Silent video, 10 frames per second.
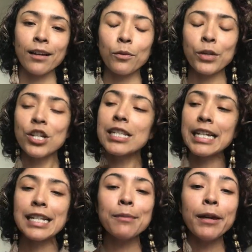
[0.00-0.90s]
We just
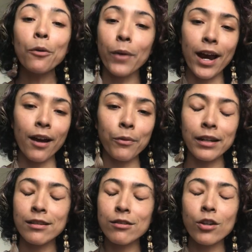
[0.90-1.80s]
need to be aware.
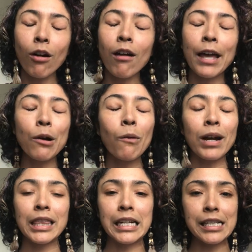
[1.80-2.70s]
I don't
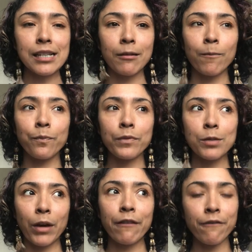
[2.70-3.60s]
want this to
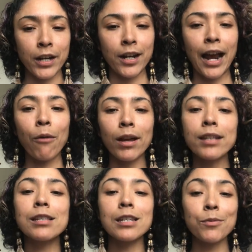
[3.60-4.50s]
spread fear. I want
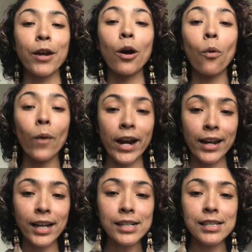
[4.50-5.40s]
this to spread
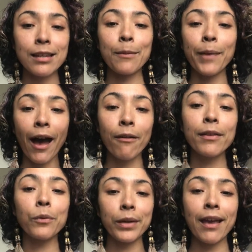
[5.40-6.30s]
awareness to the power
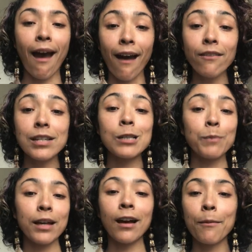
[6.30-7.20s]
that we have to
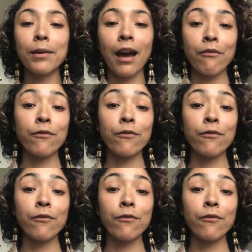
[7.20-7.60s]
speak up and have a